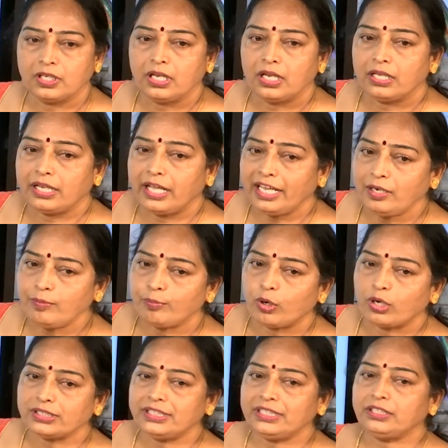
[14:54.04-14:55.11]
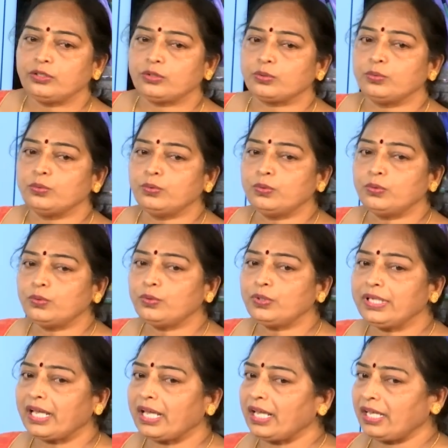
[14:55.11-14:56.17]
Line passing through
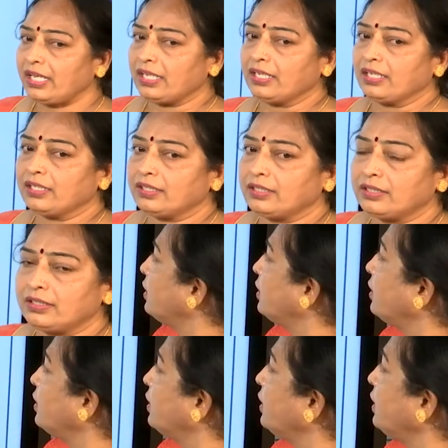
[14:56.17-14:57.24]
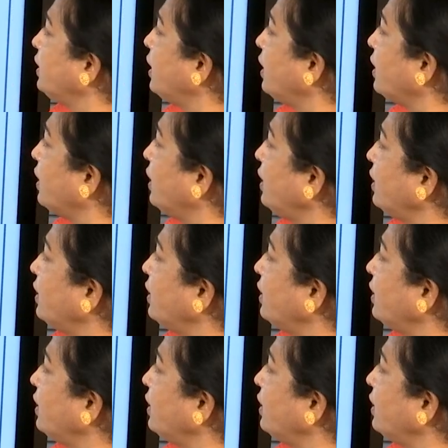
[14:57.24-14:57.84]
A. Here